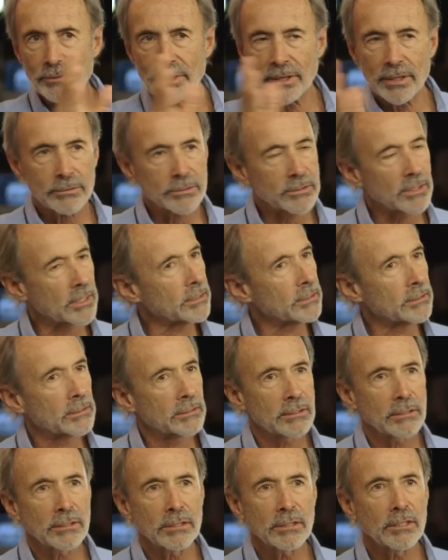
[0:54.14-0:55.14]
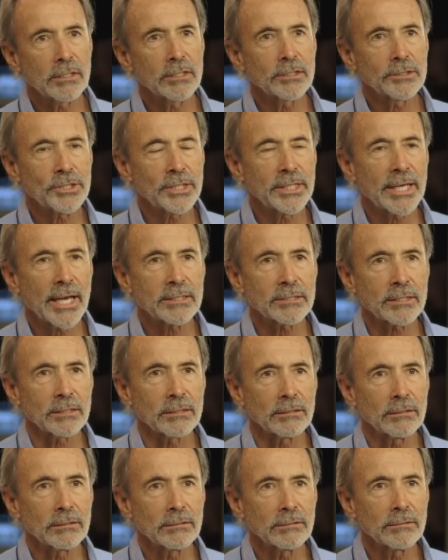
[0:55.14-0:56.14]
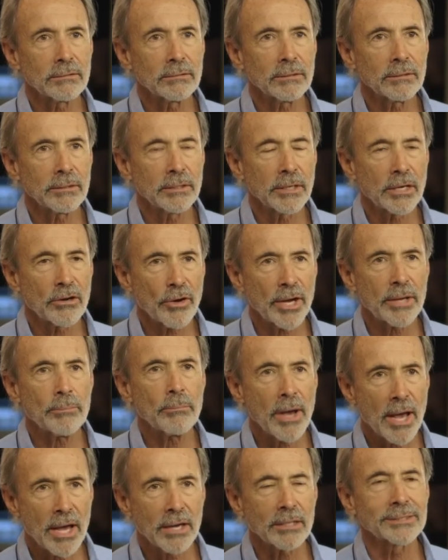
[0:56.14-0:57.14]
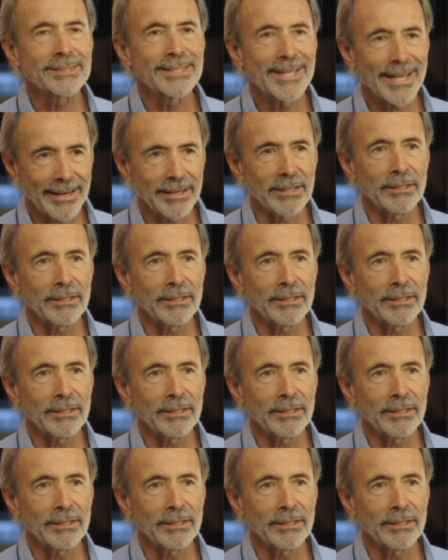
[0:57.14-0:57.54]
around. It was like, she gets it. And the great models get